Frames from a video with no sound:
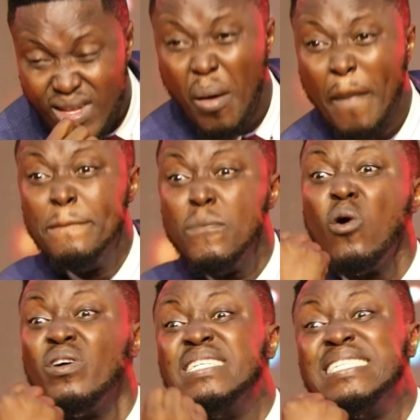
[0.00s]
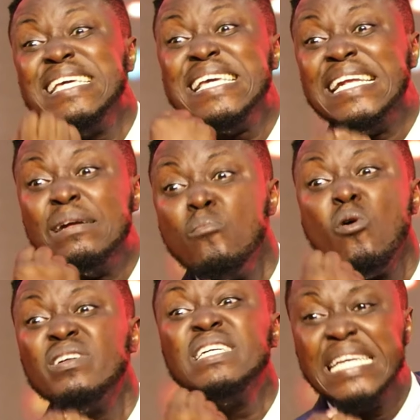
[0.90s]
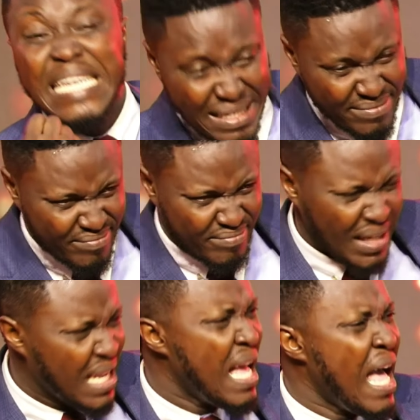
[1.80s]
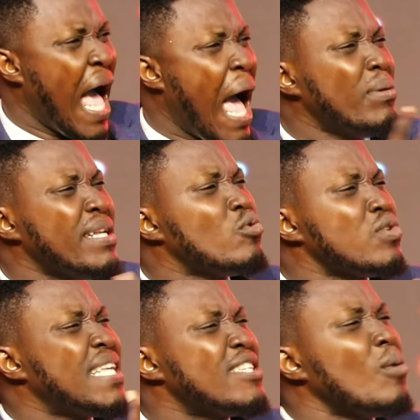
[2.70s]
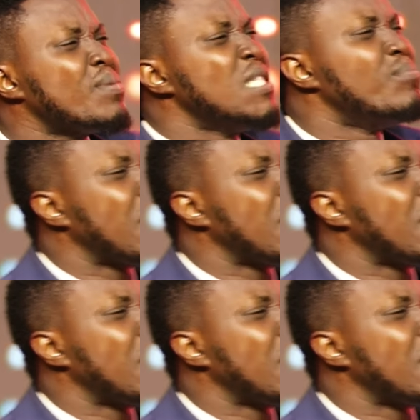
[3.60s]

More real. More real. I wanted to say some things, but